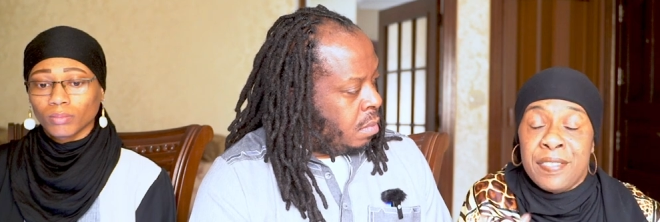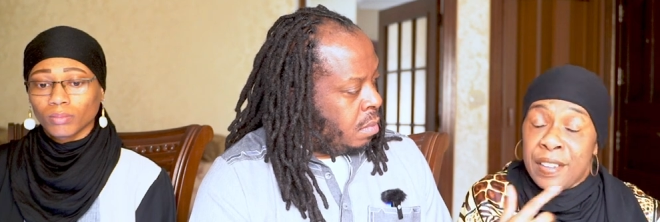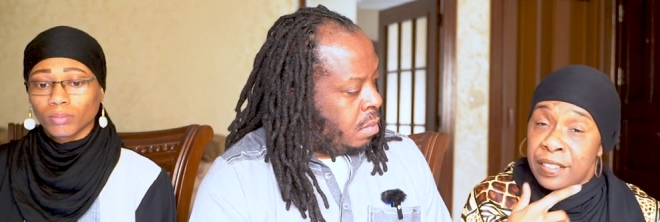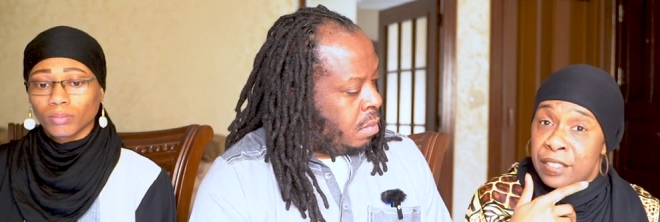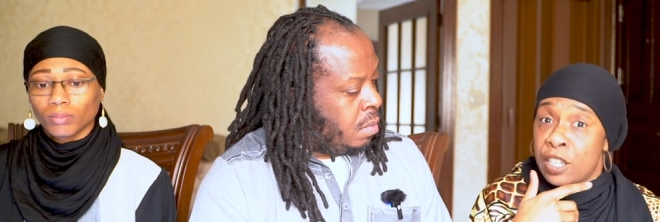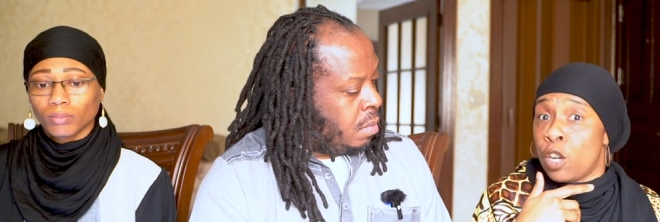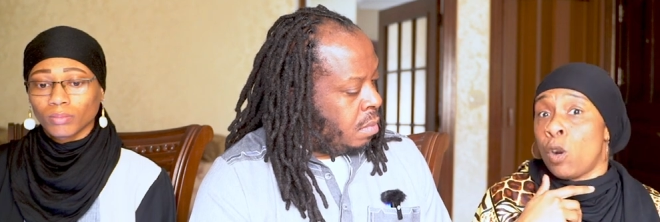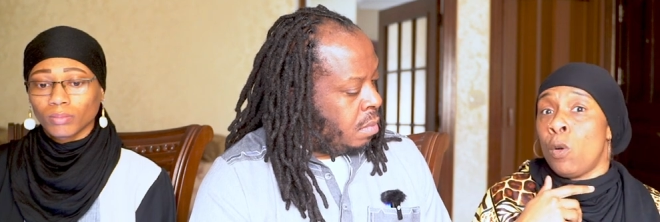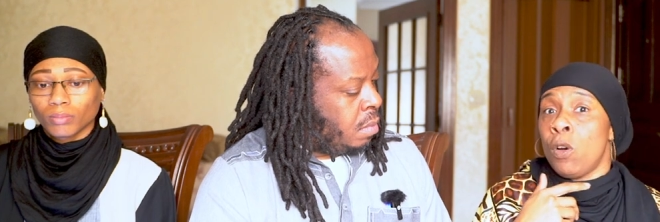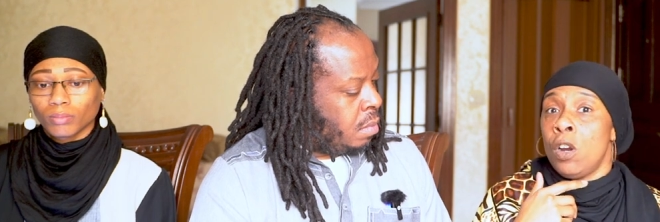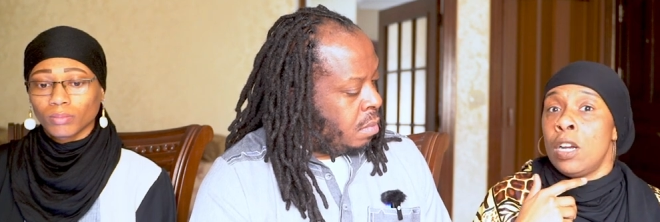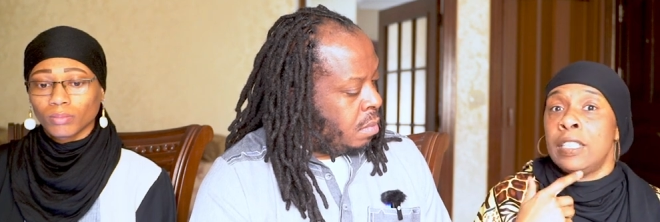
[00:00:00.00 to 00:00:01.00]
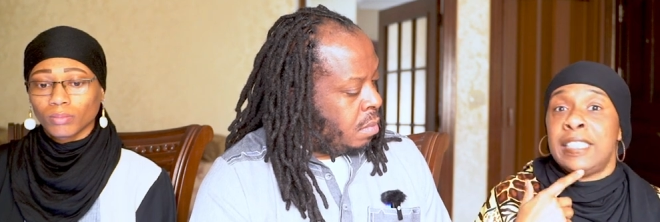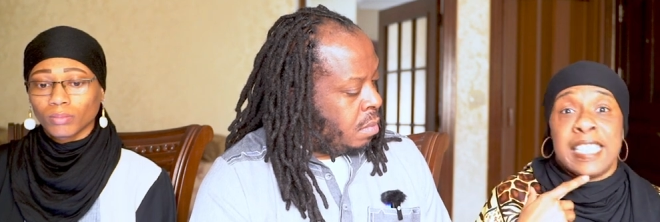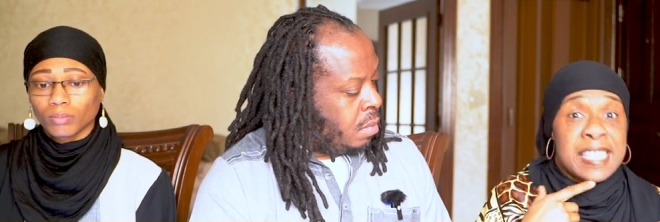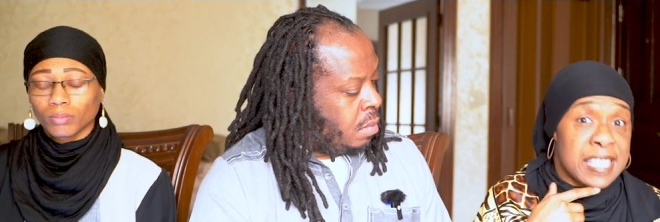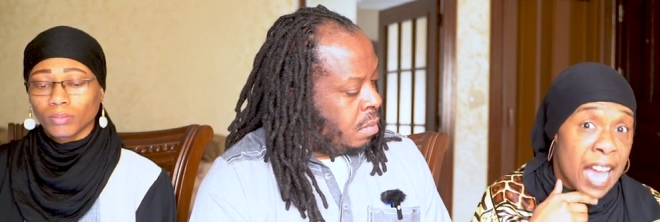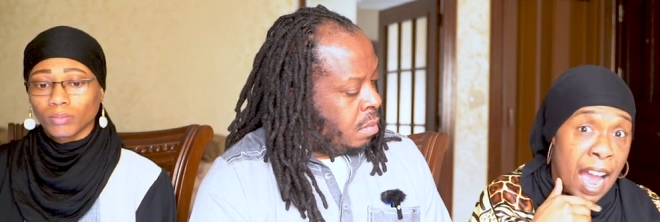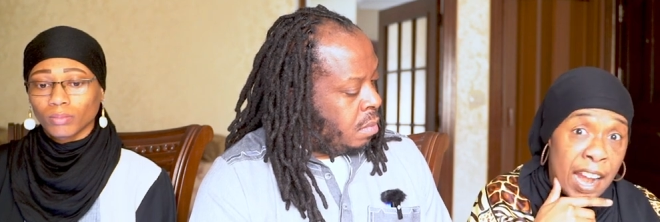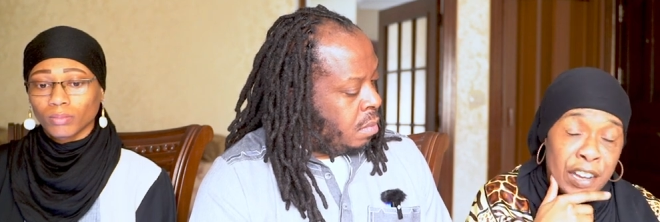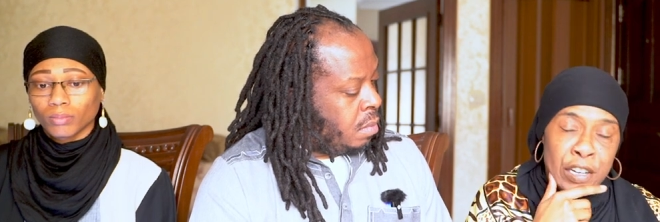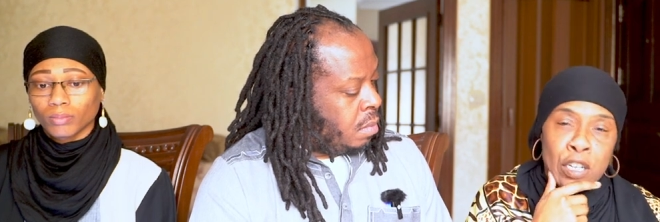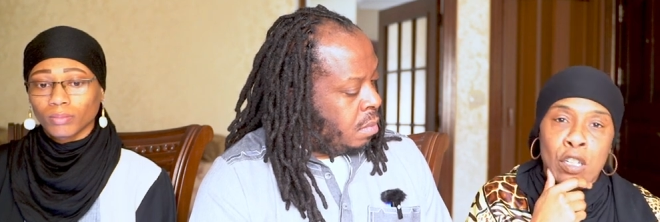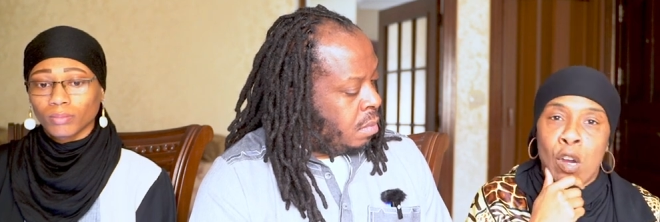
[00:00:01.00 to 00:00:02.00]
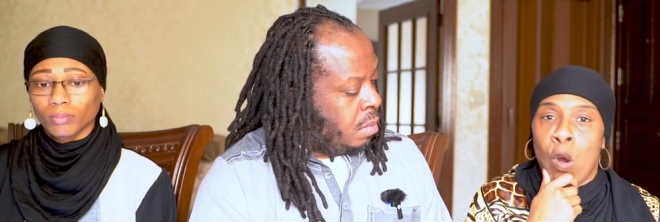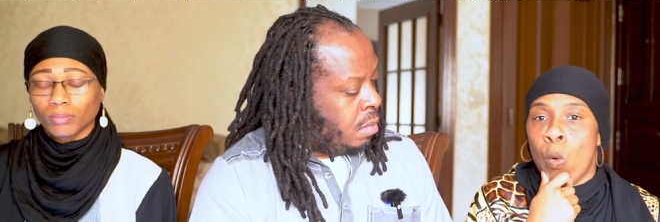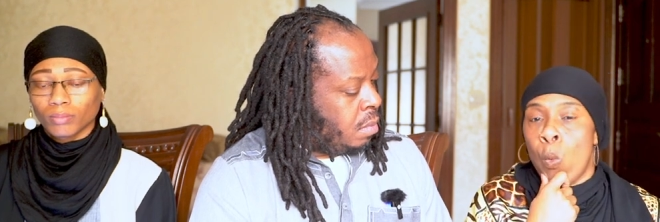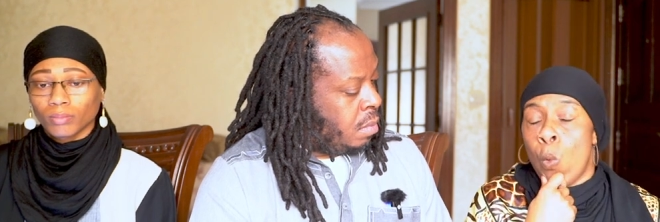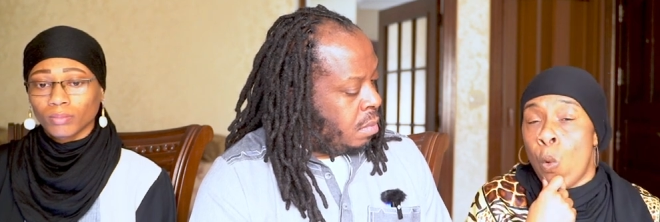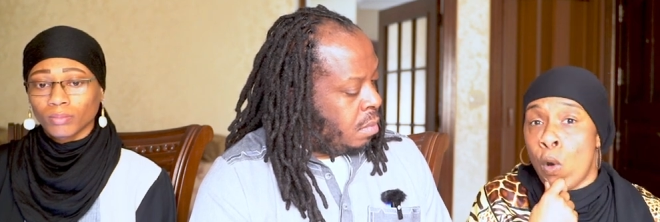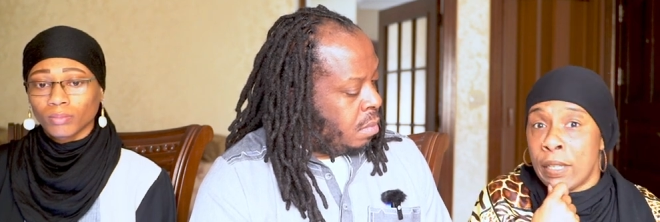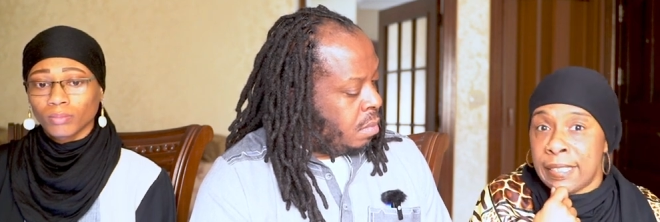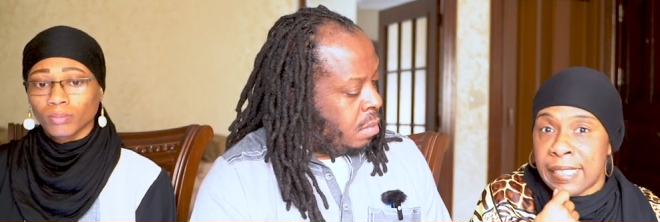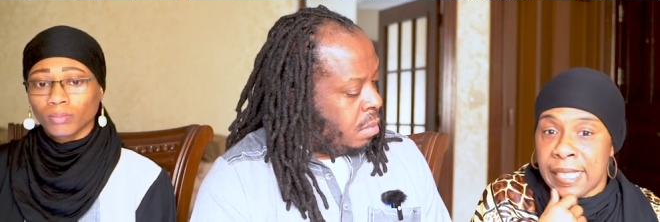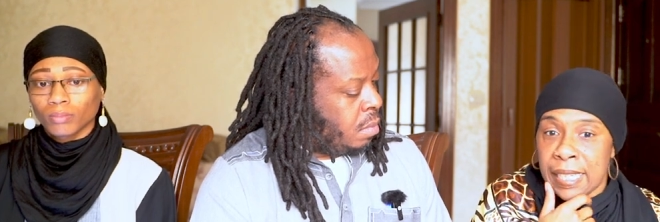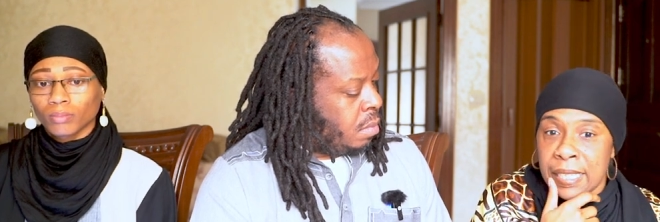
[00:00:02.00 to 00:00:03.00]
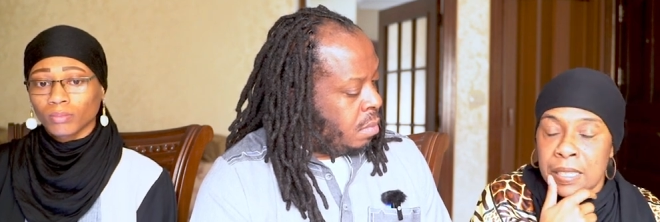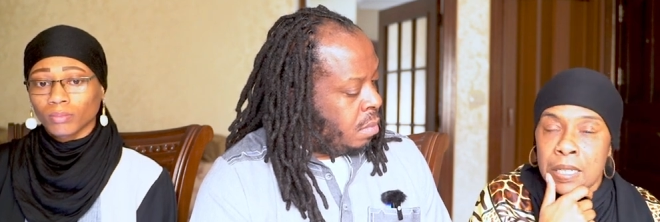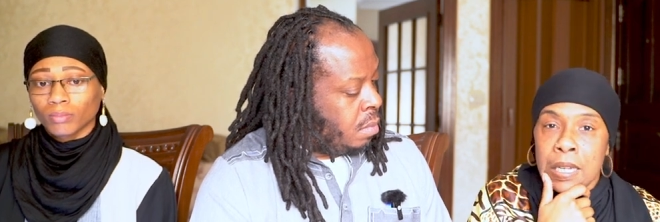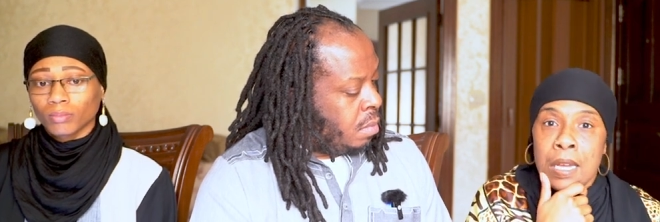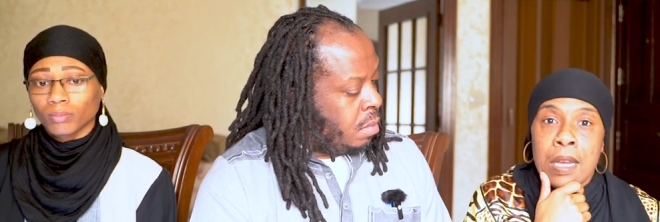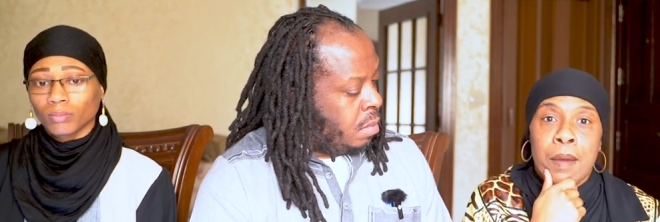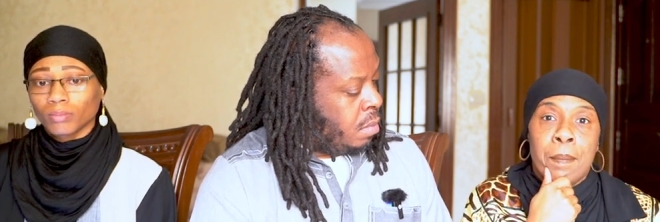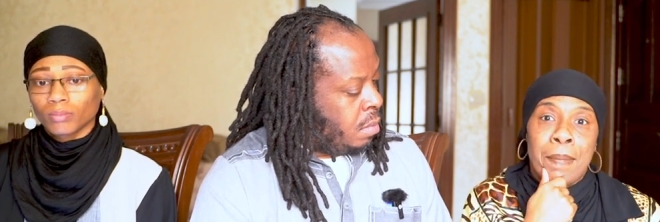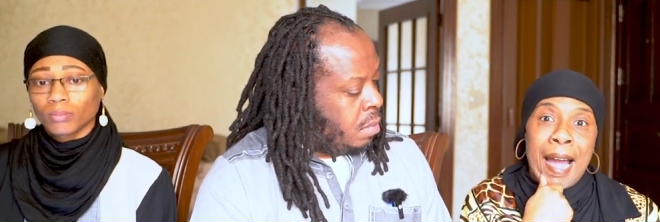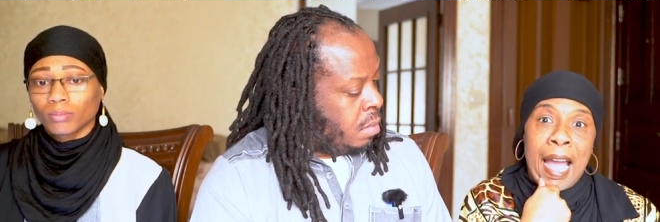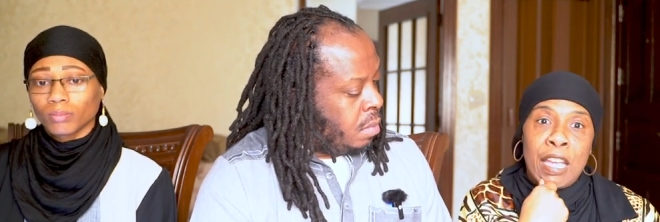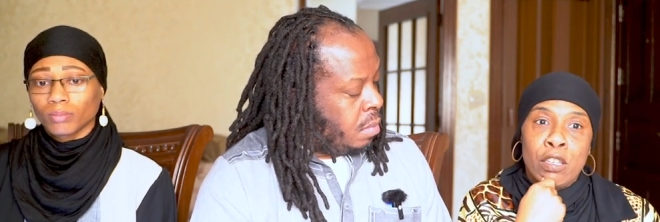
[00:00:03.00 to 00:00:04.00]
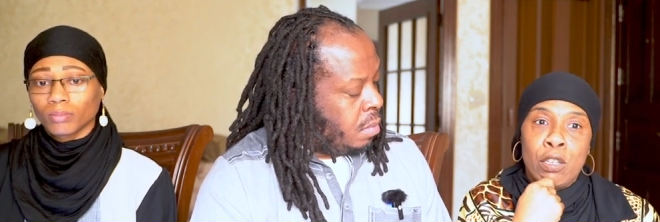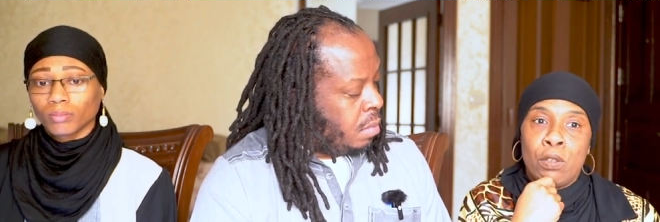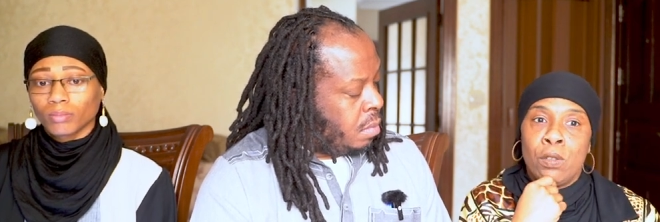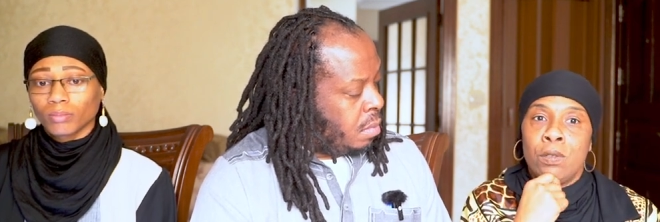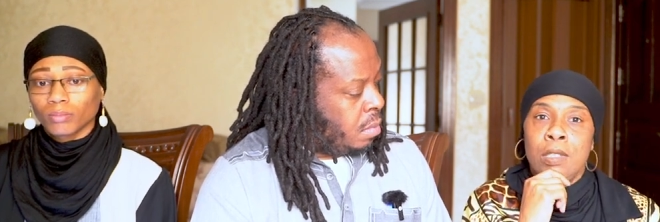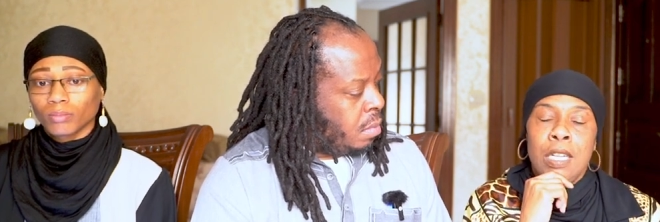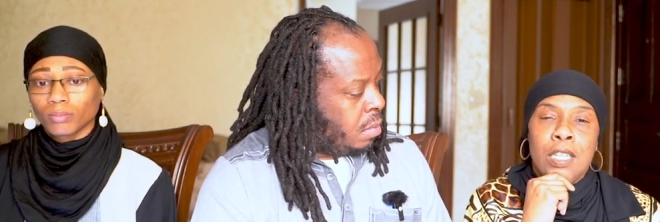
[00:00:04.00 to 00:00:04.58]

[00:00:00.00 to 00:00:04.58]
Speaker 1: that they're desired or wanted by you.